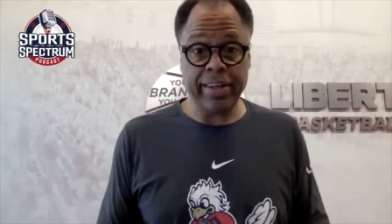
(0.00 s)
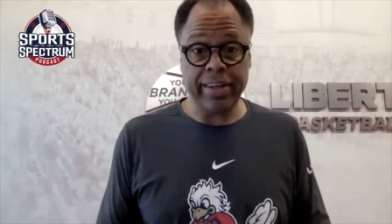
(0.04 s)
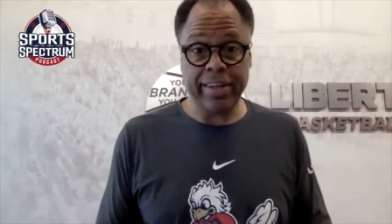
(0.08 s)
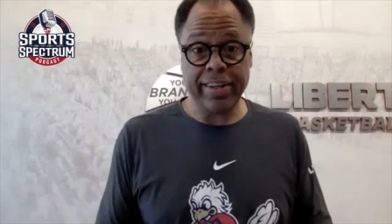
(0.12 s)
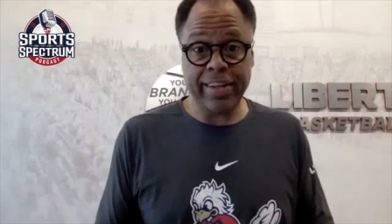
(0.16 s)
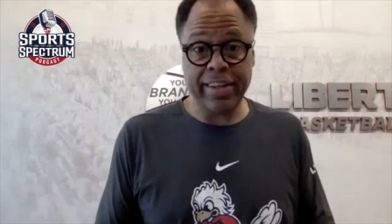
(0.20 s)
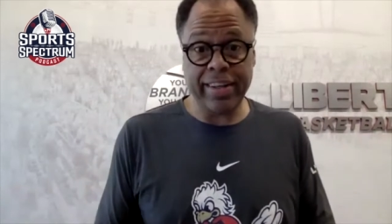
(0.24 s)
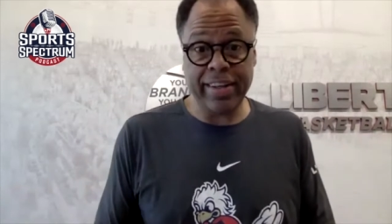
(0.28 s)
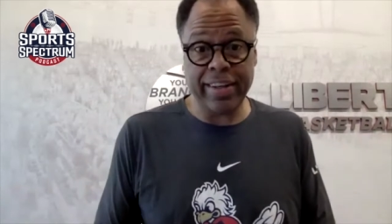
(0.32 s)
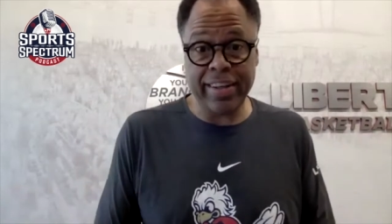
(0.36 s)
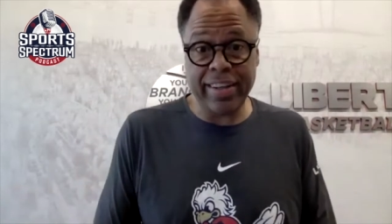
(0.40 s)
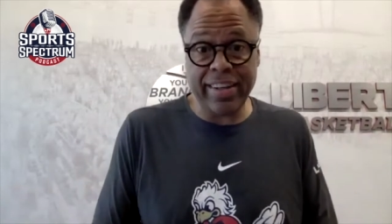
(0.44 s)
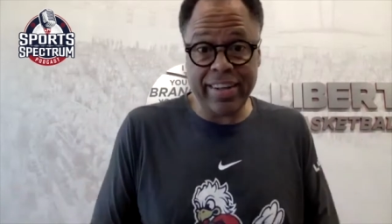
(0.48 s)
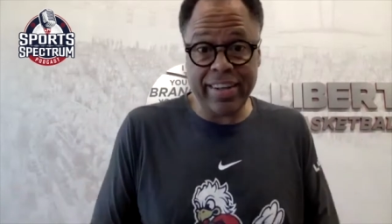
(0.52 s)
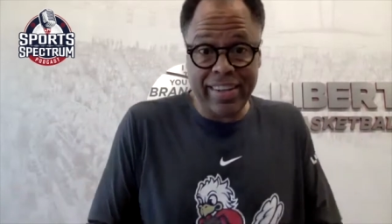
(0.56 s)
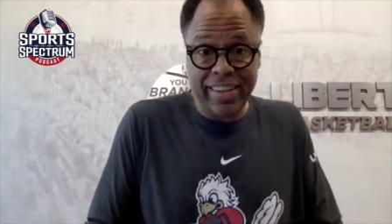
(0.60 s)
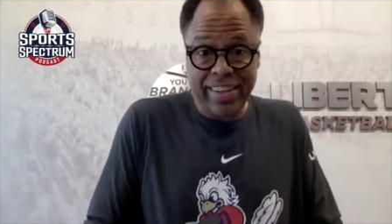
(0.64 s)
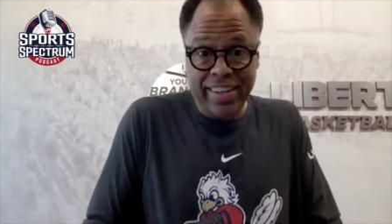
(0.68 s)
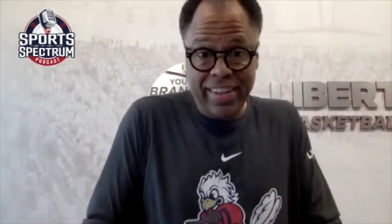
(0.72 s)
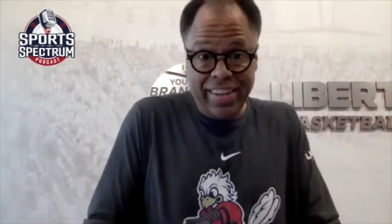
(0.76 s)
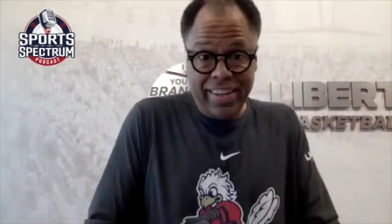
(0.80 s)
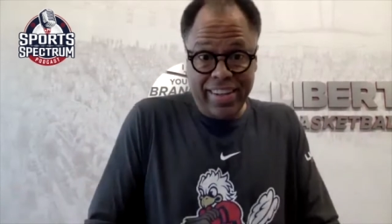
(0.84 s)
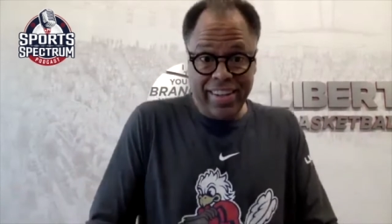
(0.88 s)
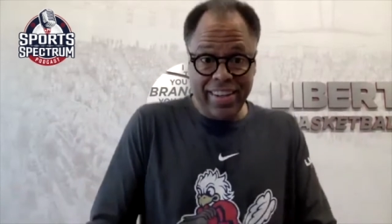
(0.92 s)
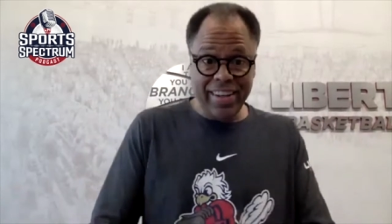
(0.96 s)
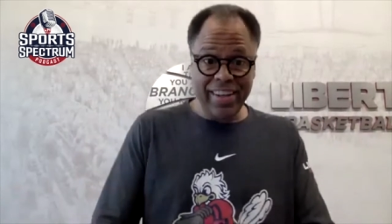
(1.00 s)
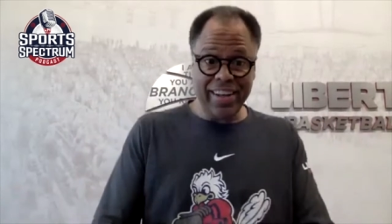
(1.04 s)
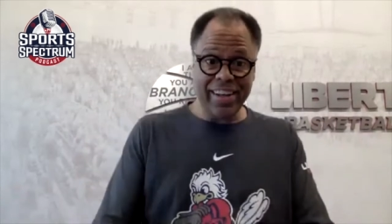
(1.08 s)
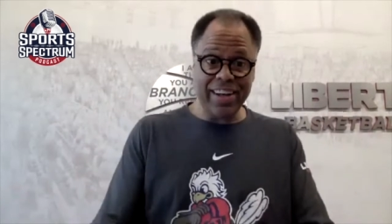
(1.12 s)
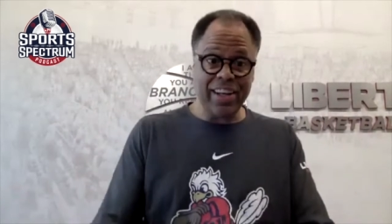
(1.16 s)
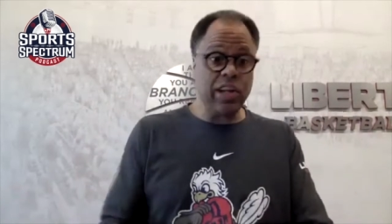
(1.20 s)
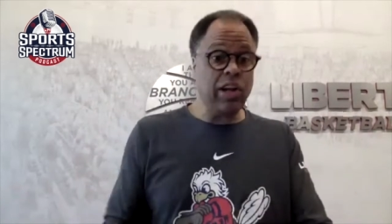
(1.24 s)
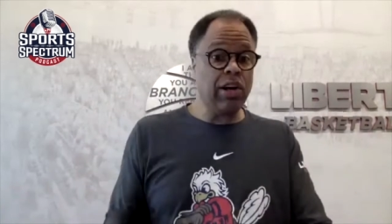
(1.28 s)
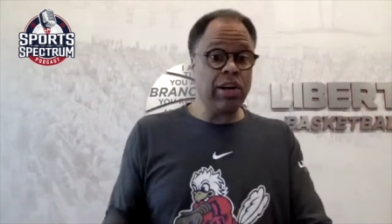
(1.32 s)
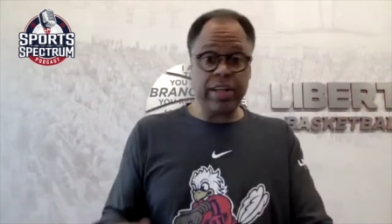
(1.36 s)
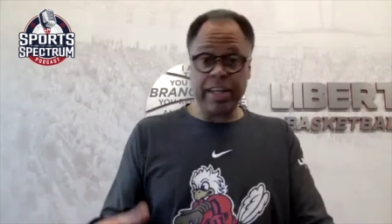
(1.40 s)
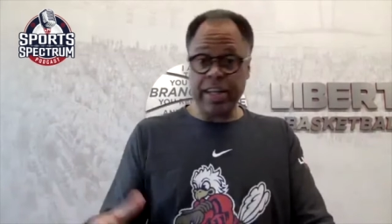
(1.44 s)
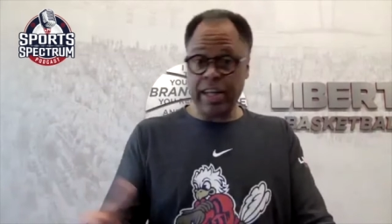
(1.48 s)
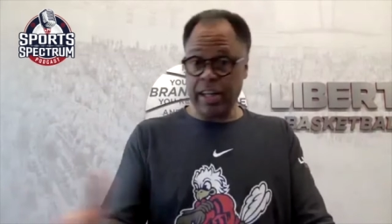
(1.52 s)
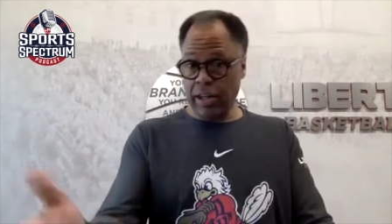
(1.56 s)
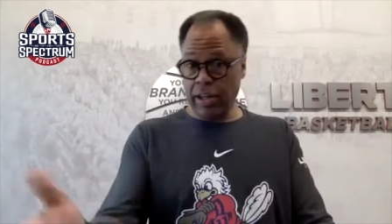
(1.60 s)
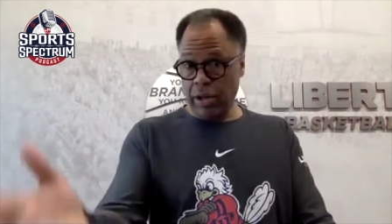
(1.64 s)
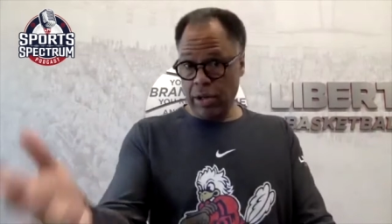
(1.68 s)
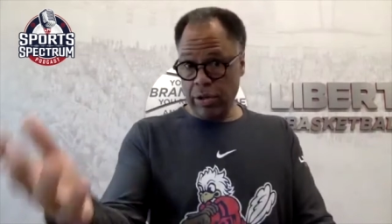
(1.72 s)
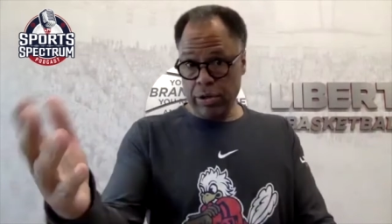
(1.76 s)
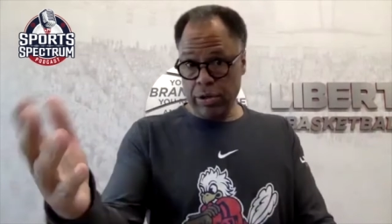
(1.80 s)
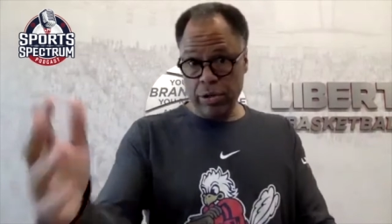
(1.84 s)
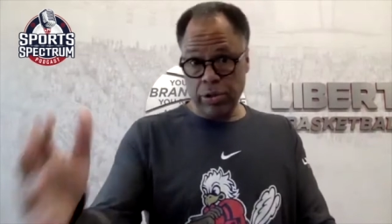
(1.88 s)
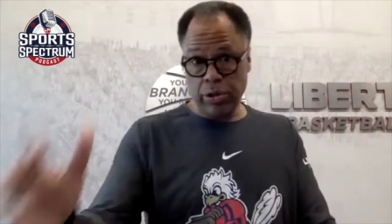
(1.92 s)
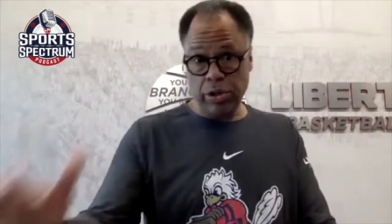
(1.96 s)
And Clark
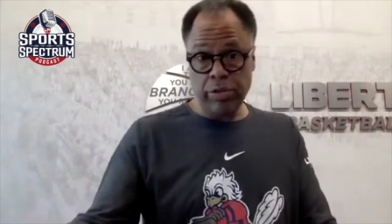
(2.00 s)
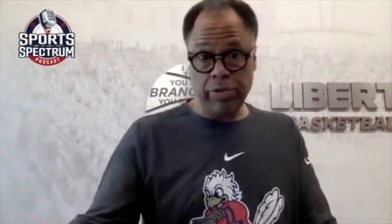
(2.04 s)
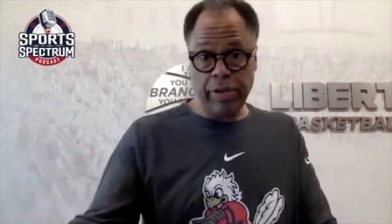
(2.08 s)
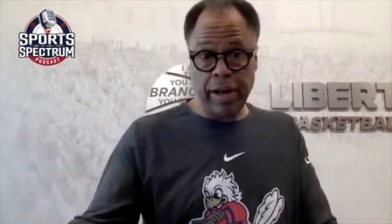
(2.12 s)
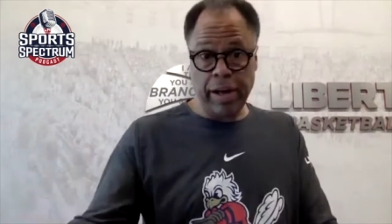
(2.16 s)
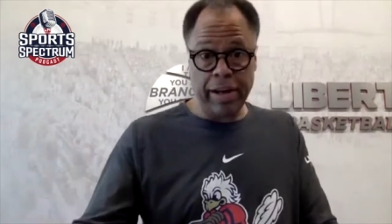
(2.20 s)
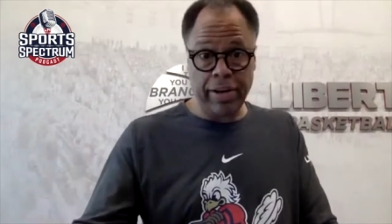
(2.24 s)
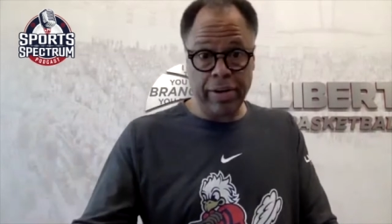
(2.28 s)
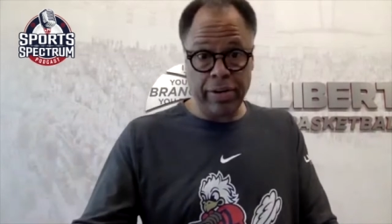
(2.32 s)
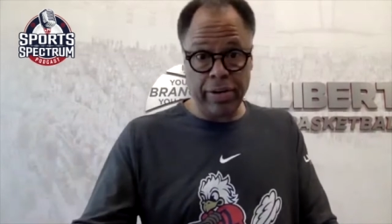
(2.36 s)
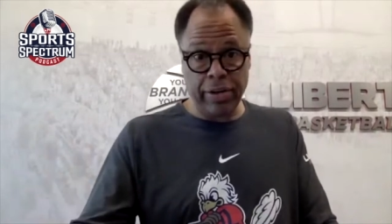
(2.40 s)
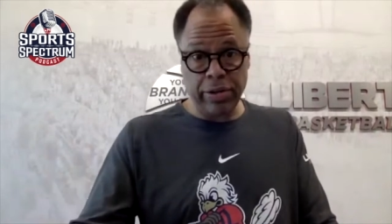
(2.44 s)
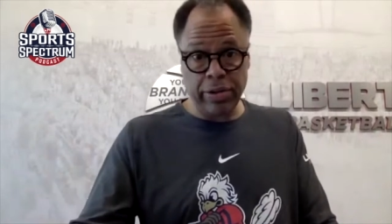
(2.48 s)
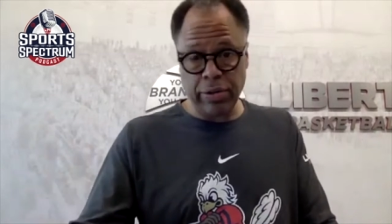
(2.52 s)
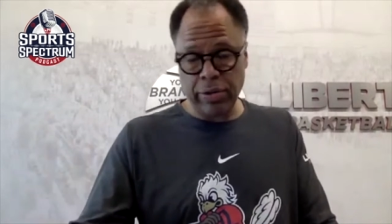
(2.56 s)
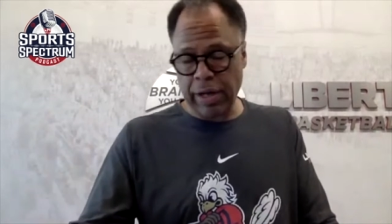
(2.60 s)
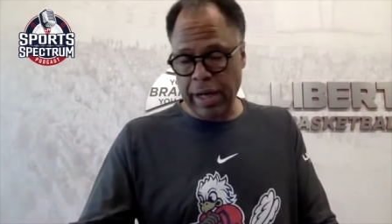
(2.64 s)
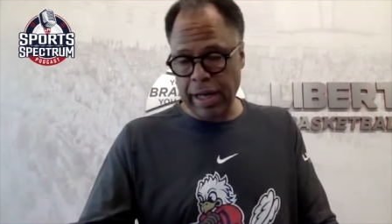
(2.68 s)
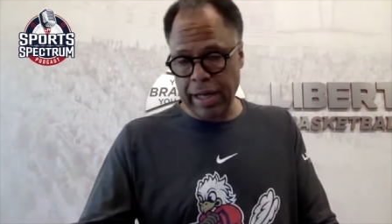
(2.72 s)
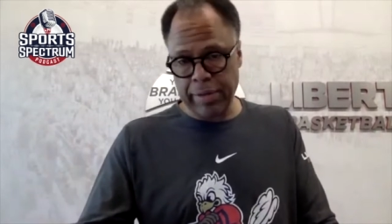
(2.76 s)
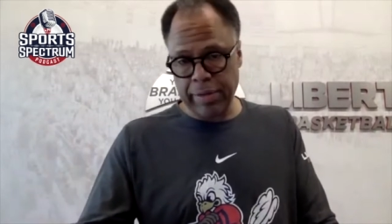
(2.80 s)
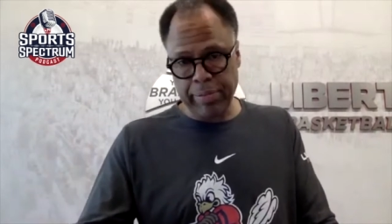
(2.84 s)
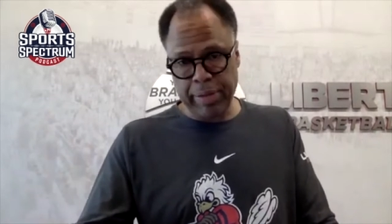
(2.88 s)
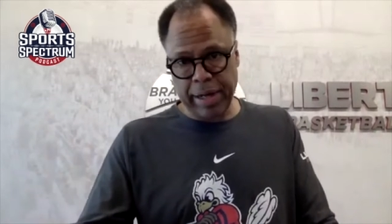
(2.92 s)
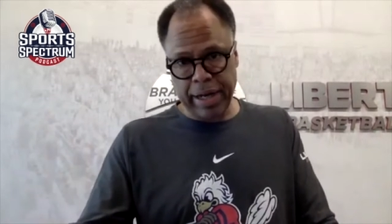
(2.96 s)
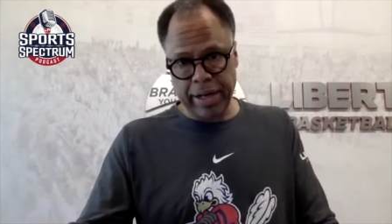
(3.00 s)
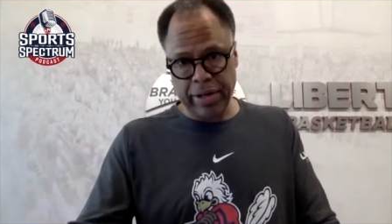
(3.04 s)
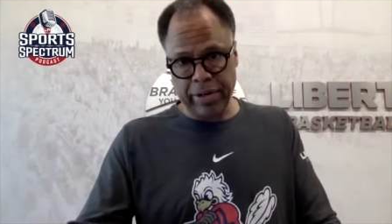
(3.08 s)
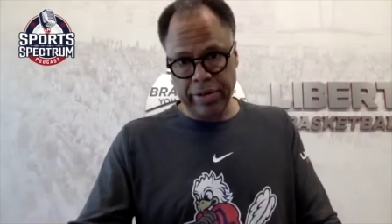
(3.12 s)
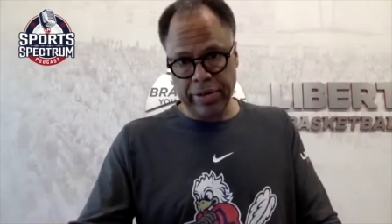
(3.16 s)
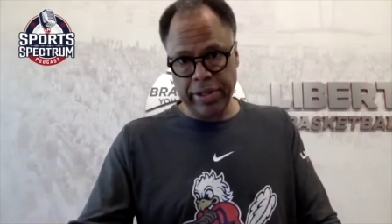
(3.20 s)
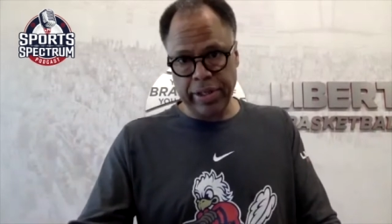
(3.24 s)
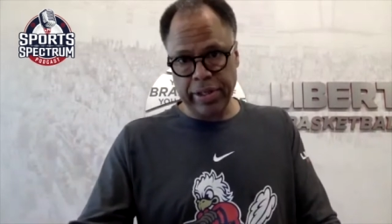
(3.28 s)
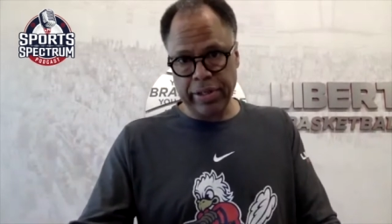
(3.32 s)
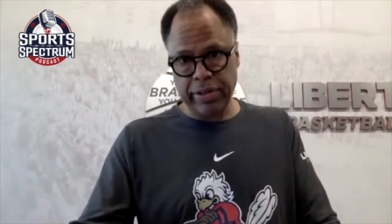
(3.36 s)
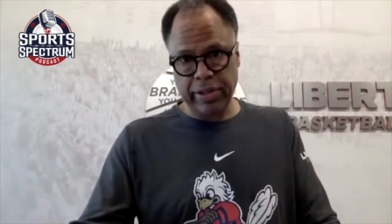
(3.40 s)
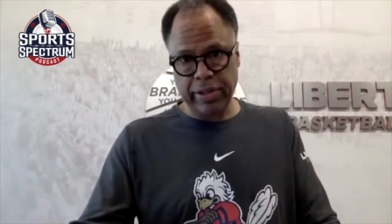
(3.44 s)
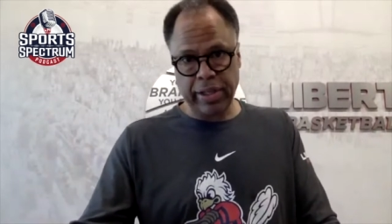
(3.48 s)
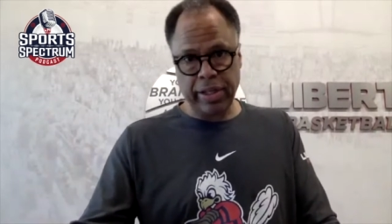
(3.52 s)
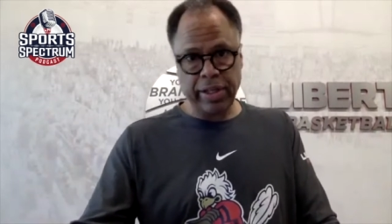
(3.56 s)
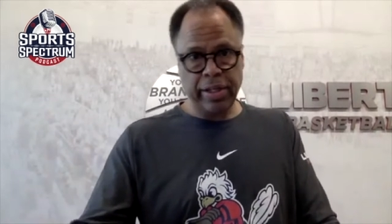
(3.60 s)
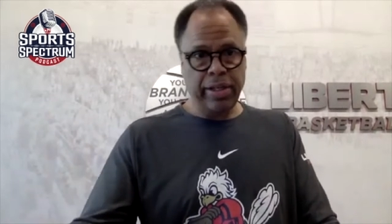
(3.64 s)
Kellogg, who you've had on, who I admire dearly,